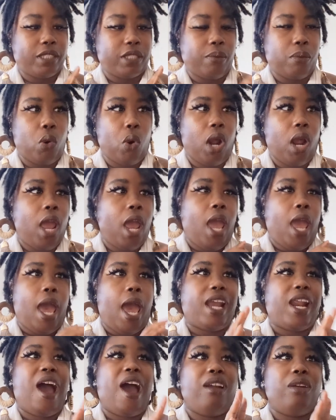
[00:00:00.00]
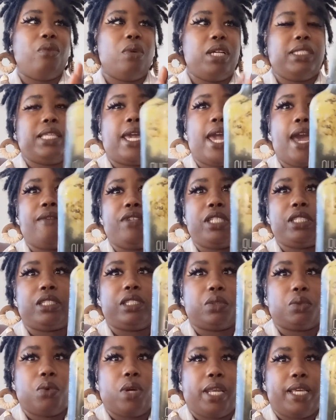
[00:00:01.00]
some more out of all the ones they have this is
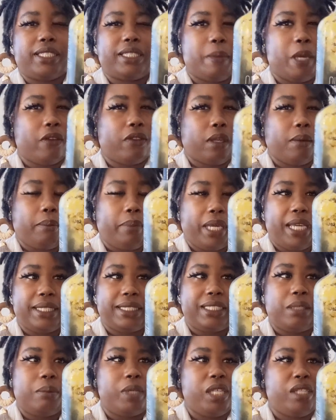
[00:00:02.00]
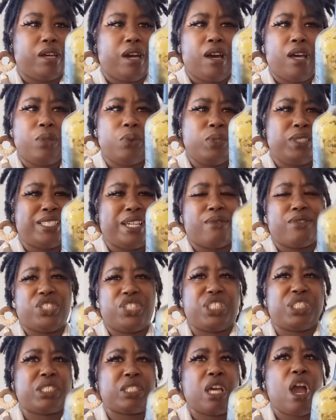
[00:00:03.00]
the one that smelled the best to me the other ones they were
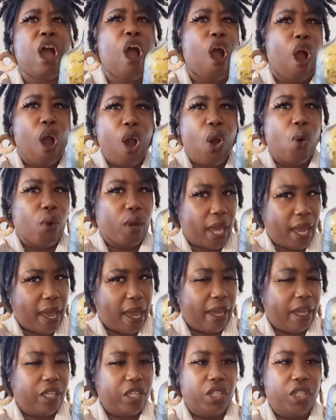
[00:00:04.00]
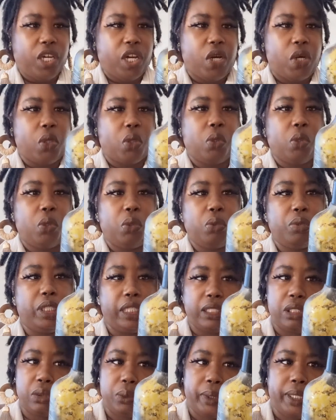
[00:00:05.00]
just okay you know
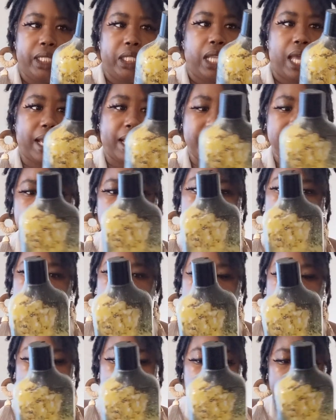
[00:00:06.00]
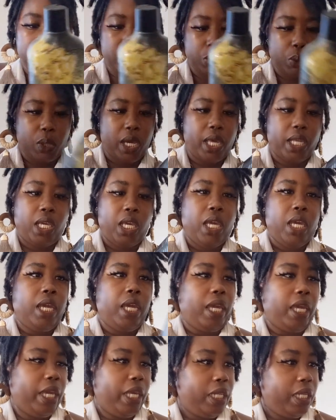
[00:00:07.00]
this one, like I said, it was the best one.
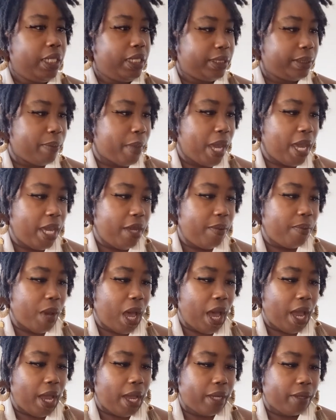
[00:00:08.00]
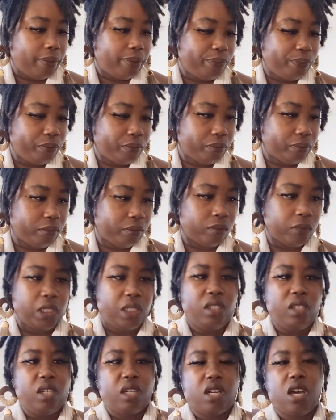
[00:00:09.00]
And it is made by
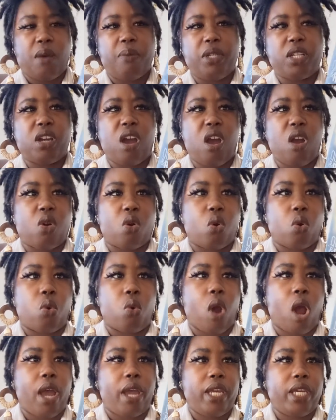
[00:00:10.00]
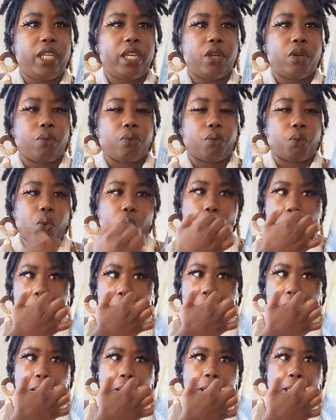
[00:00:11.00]
company called Quiet and
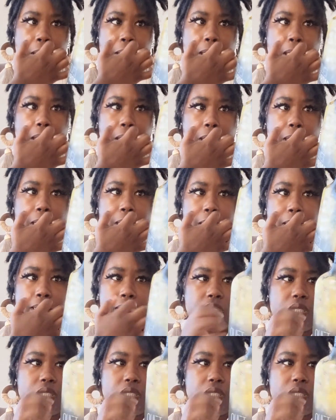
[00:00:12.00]
Roar. And this